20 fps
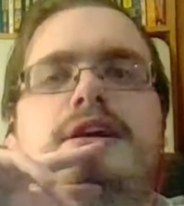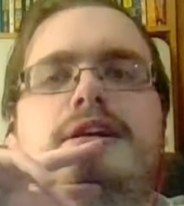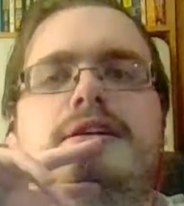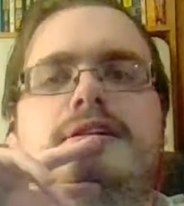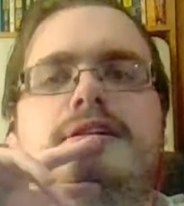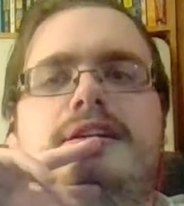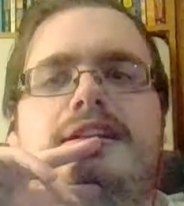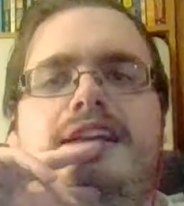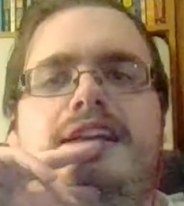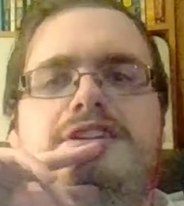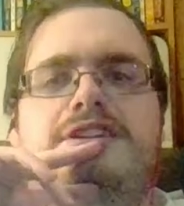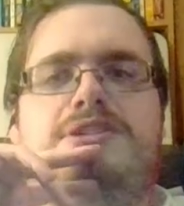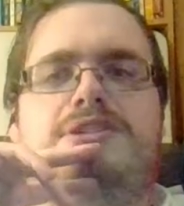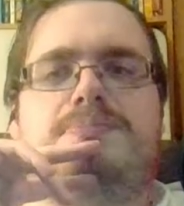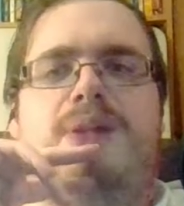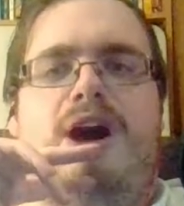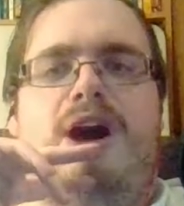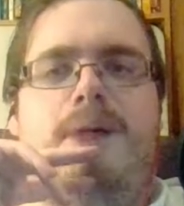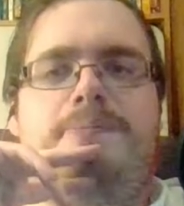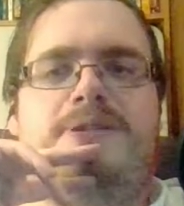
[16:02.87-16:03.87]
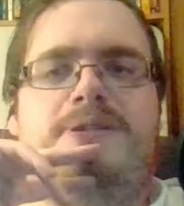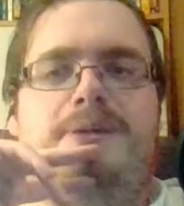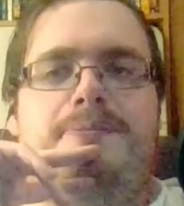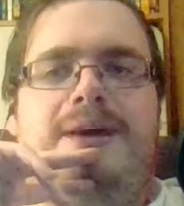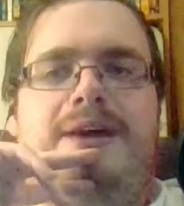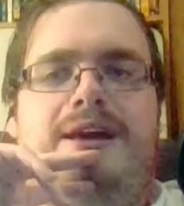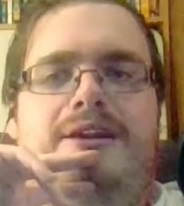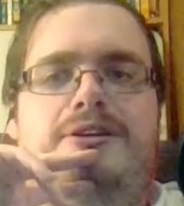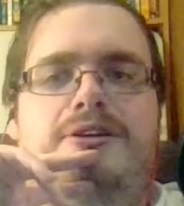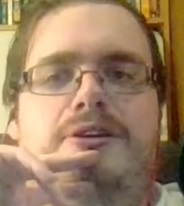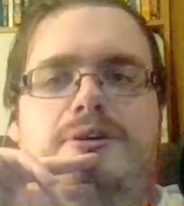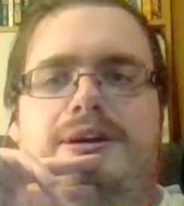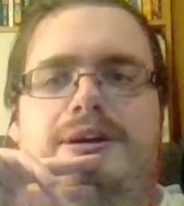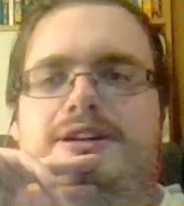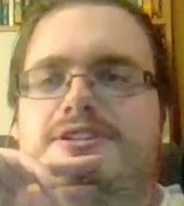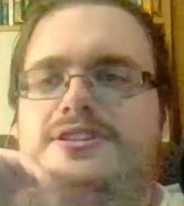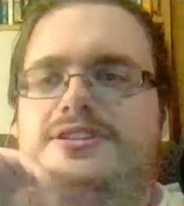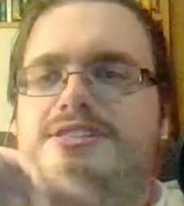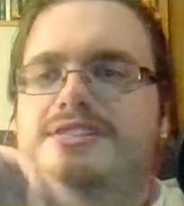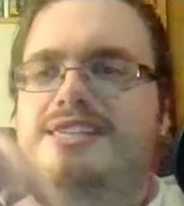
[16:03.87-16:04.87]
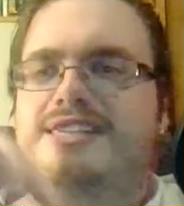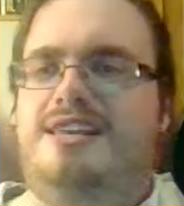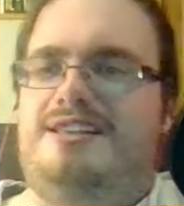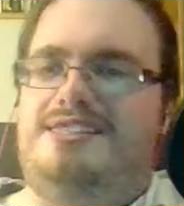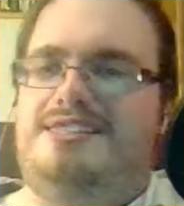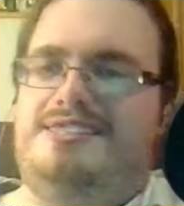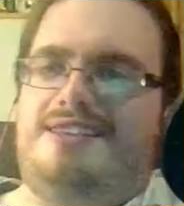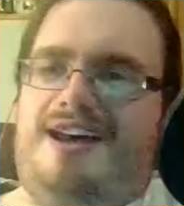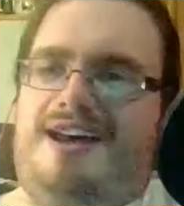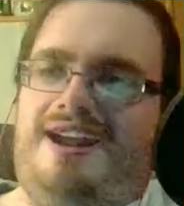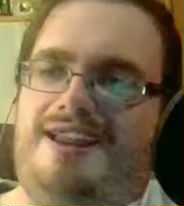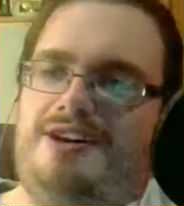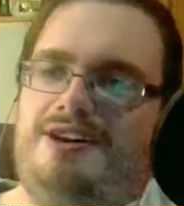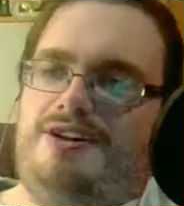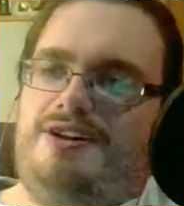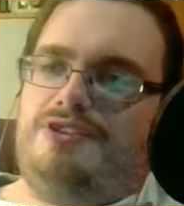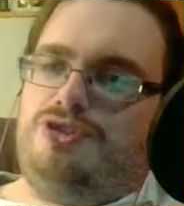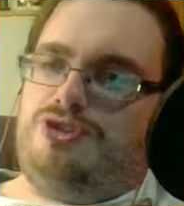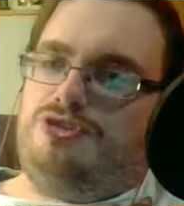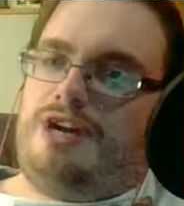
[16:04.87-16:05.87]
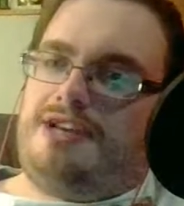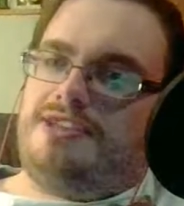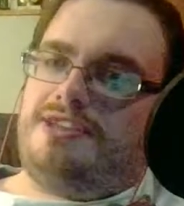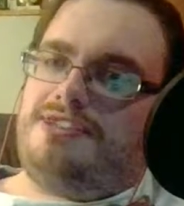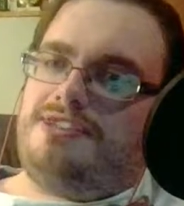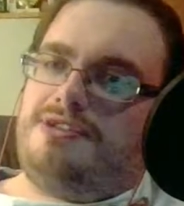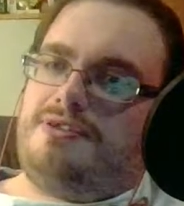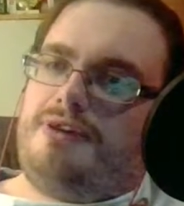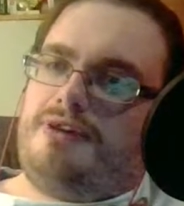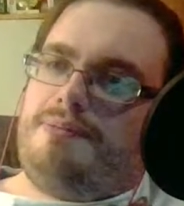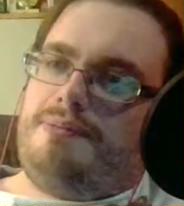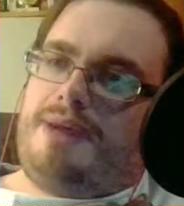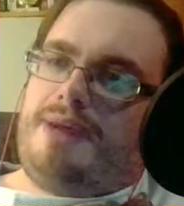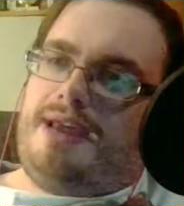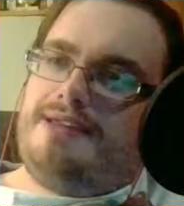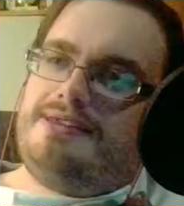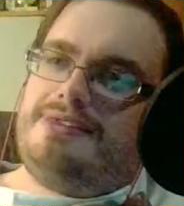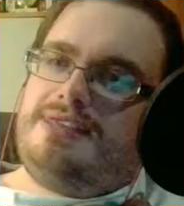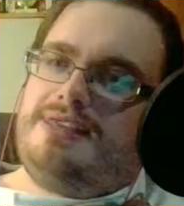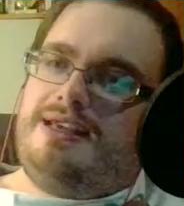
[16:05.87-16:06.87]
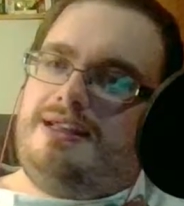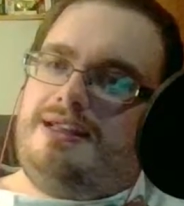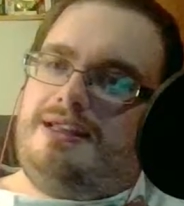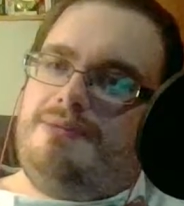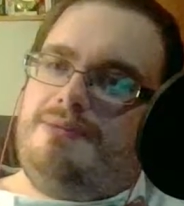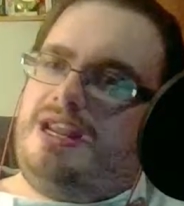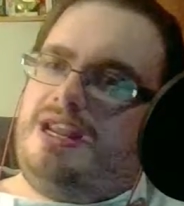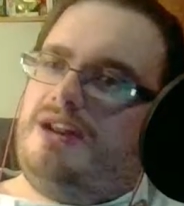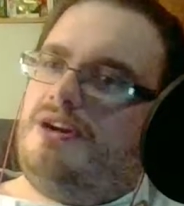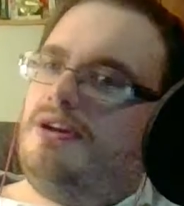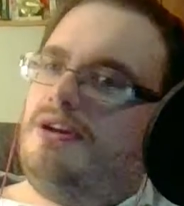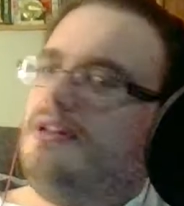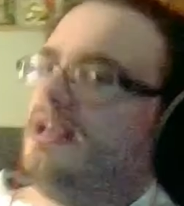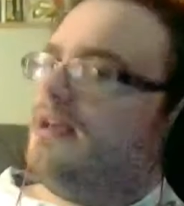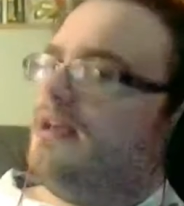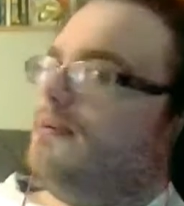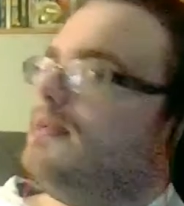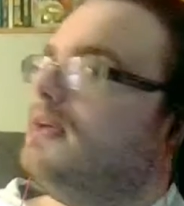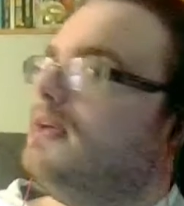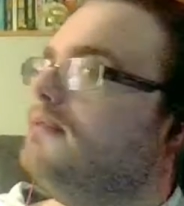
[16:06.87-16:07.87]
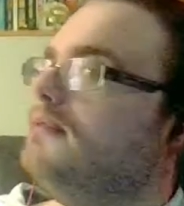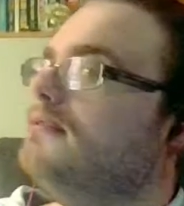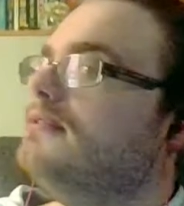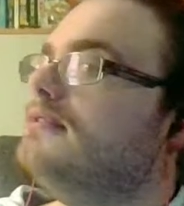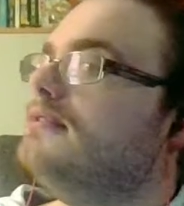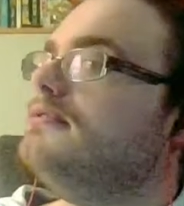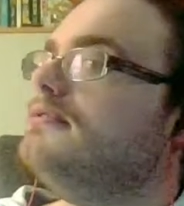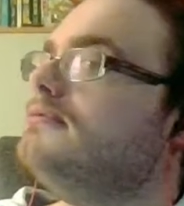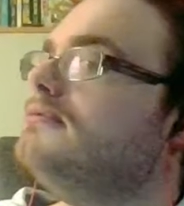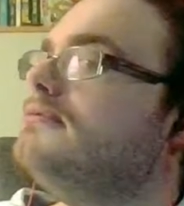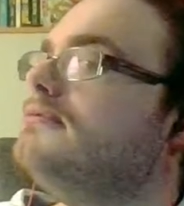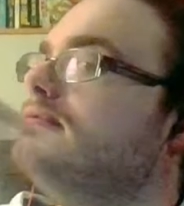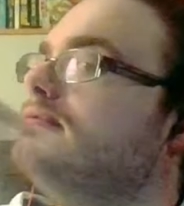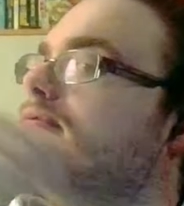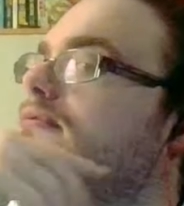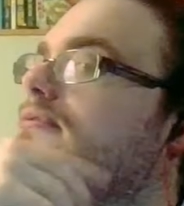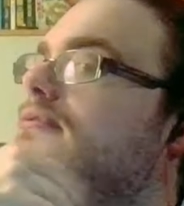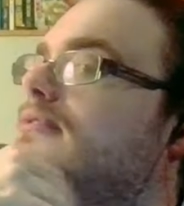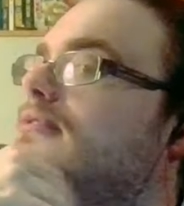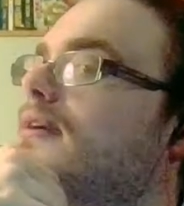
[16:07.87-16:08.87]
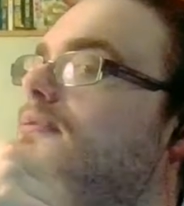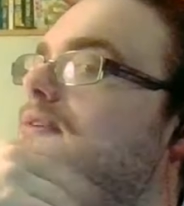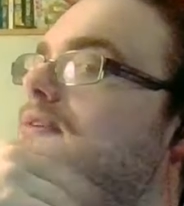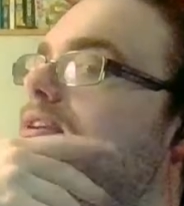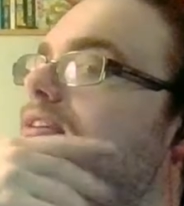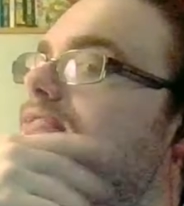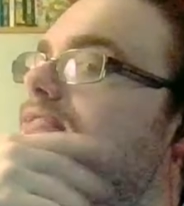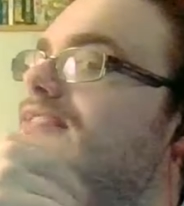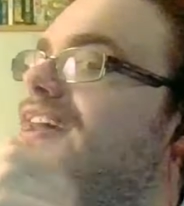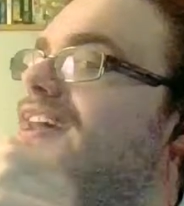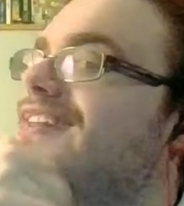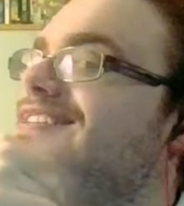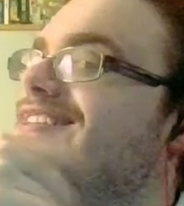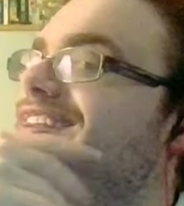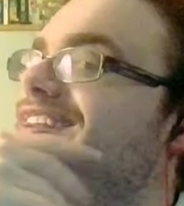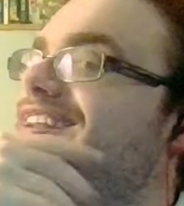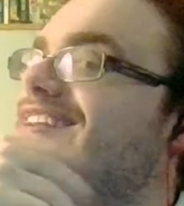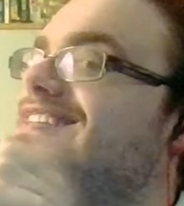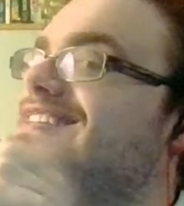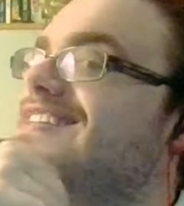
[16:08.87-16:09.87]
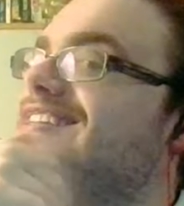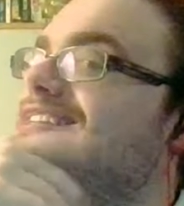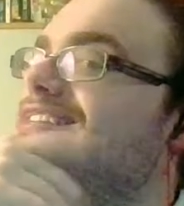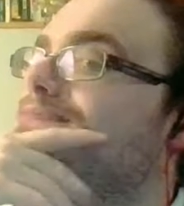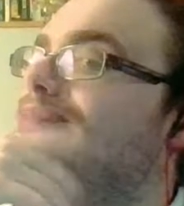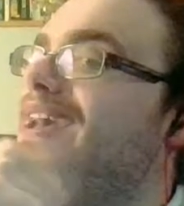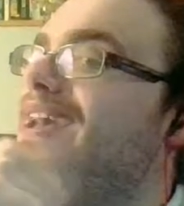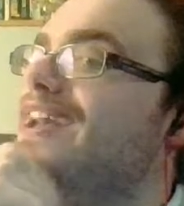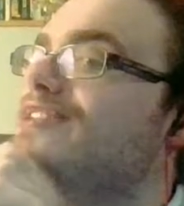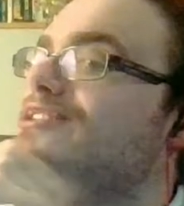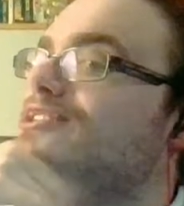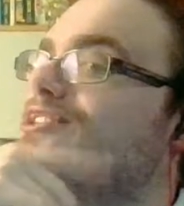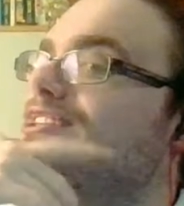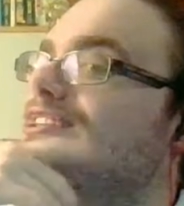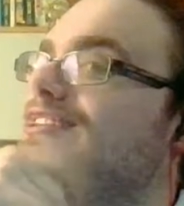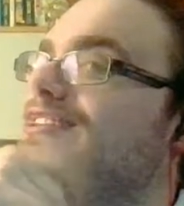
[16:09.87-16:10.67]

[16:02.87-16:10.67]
And that just popped up out of nowhere. I just see a sign on trucks going by that say Eliminator on. I'm like, I wonder if that's the next expansion.